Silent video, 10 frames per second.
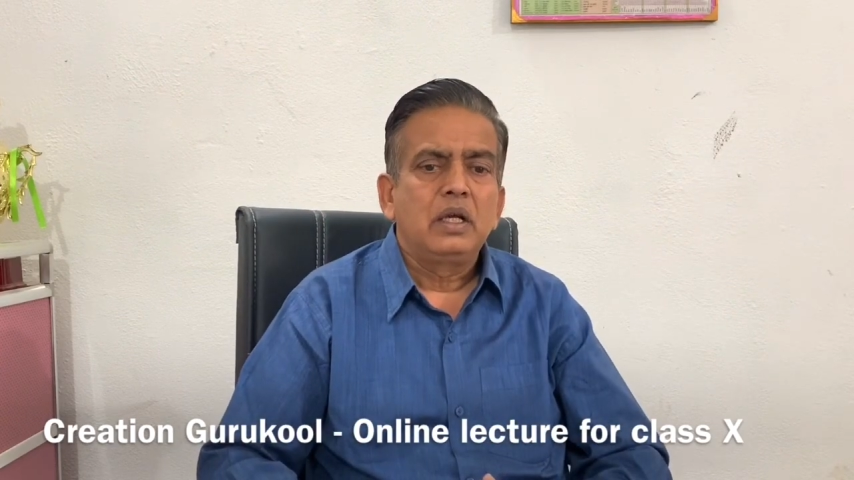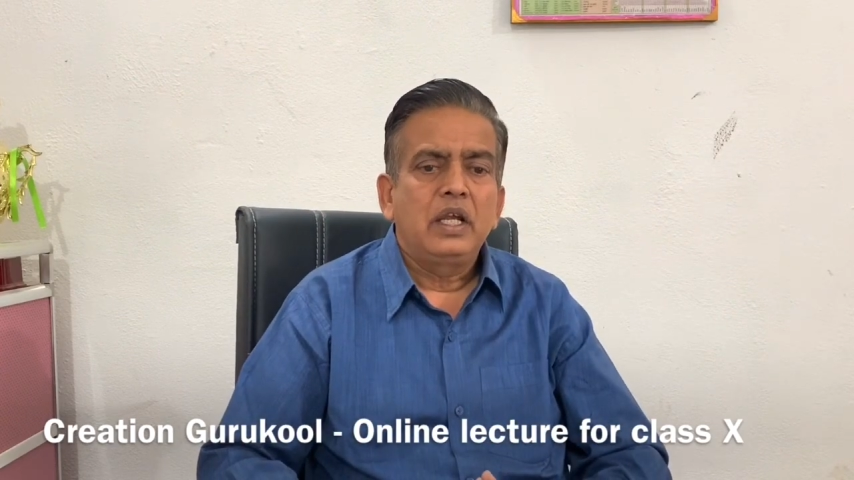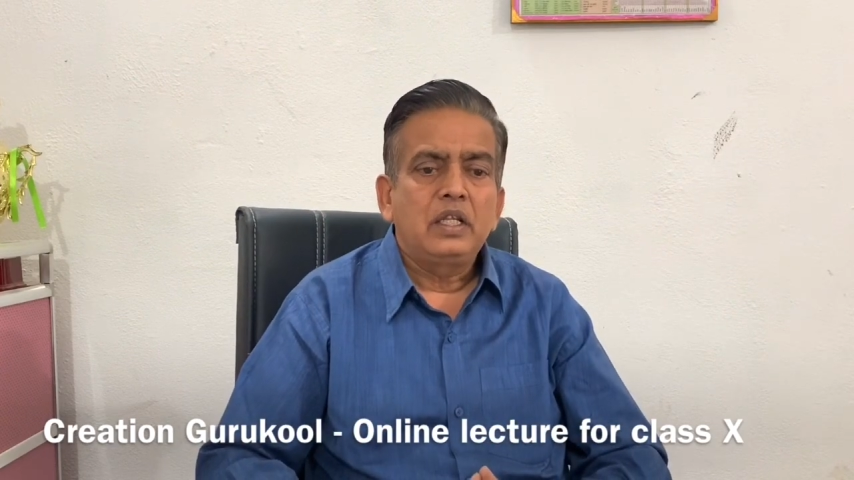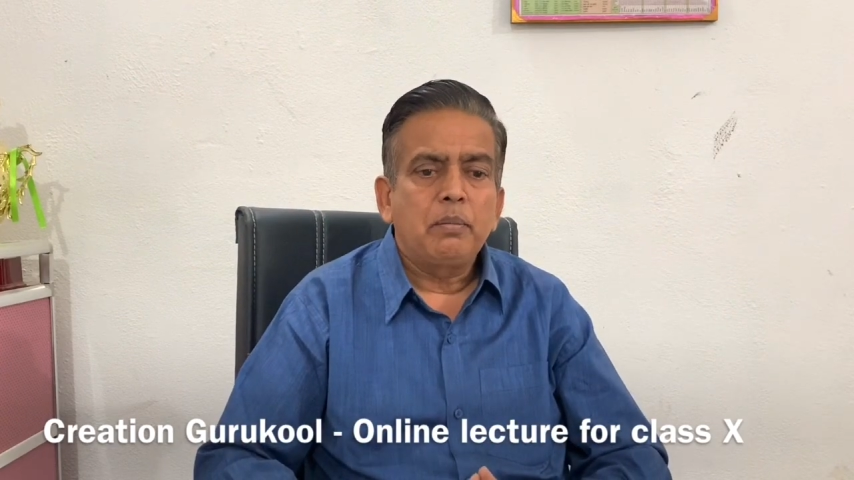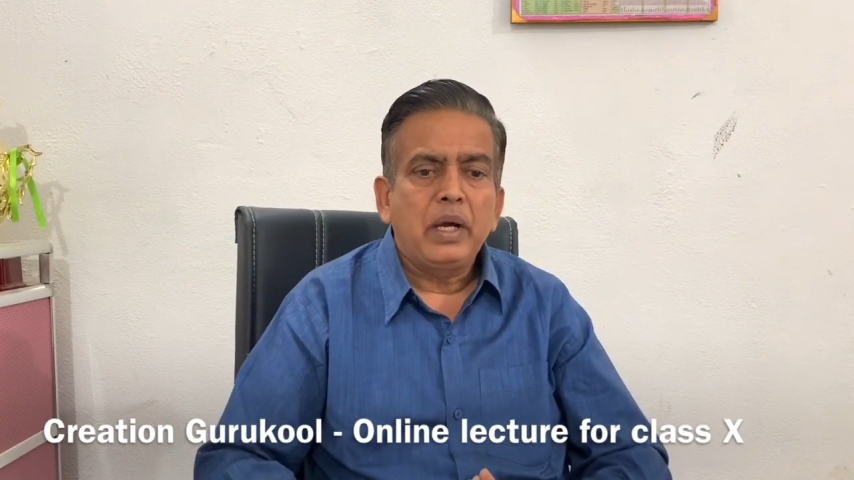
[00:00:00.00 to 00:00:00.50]

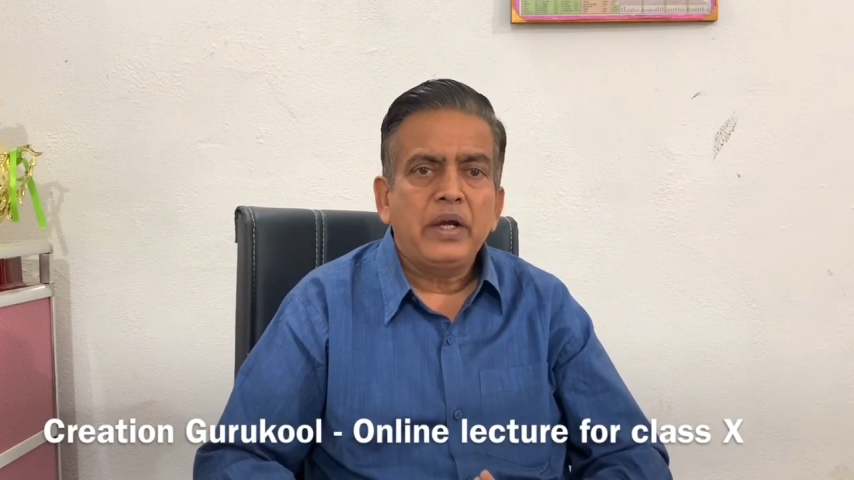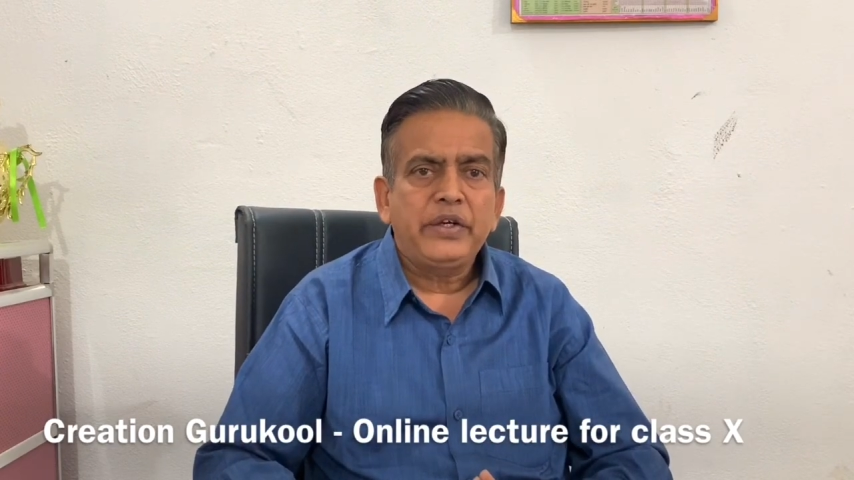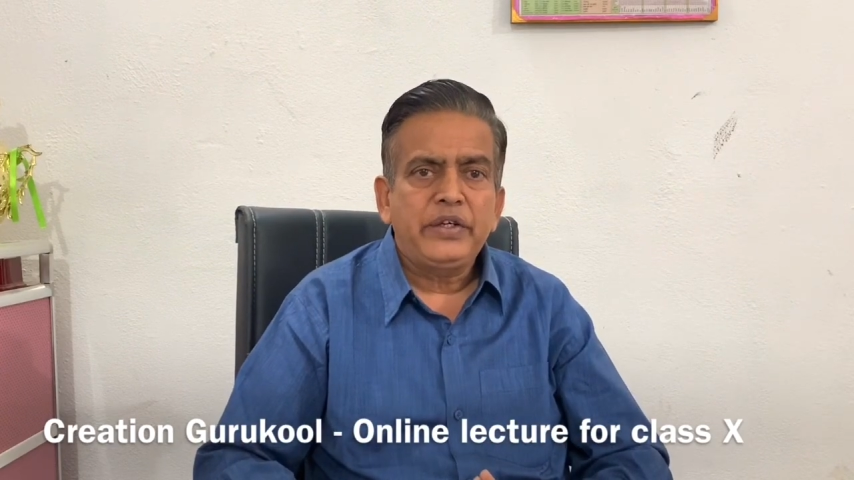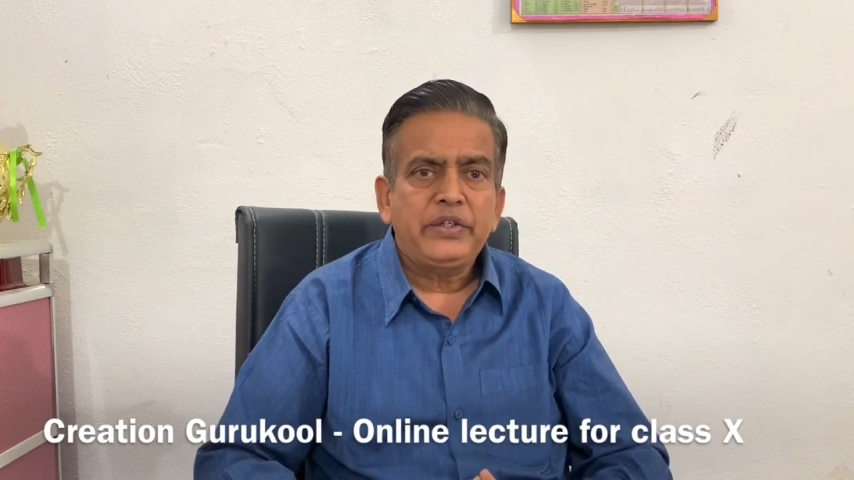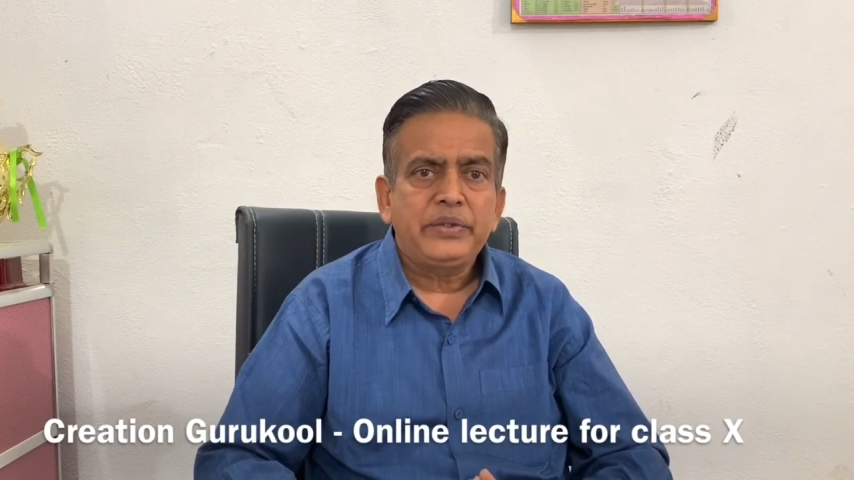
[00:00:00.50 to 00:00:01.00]
in the
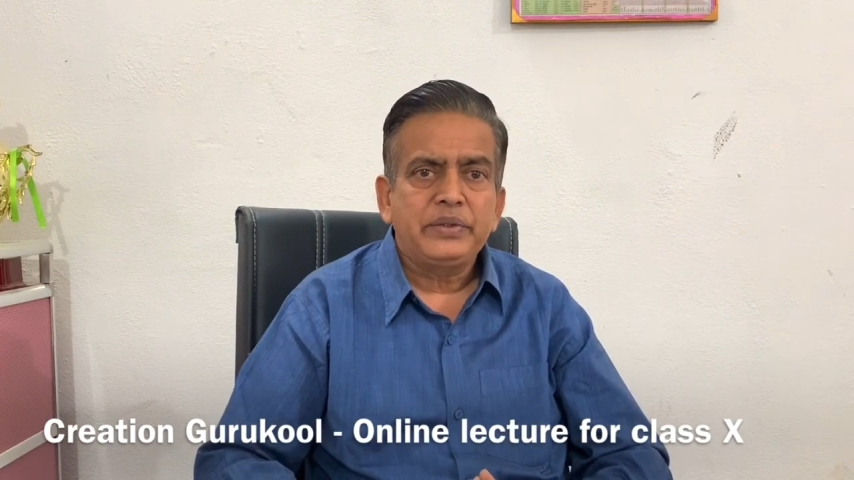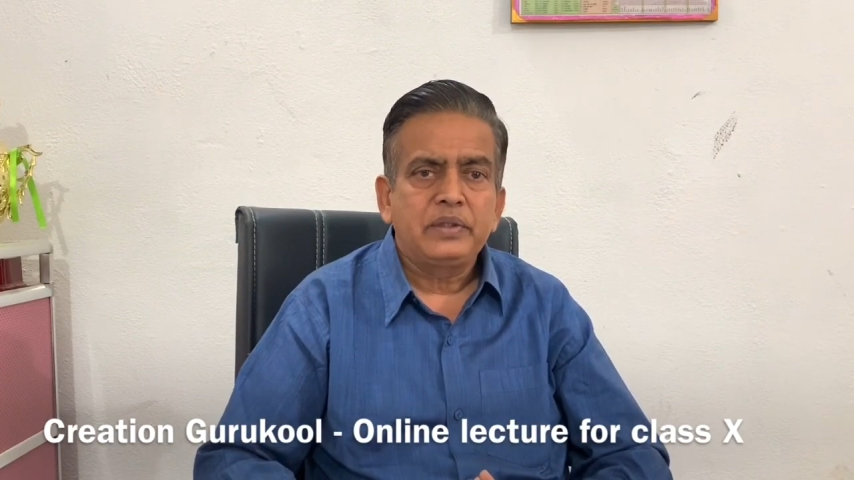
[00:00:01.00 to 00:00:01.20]
market.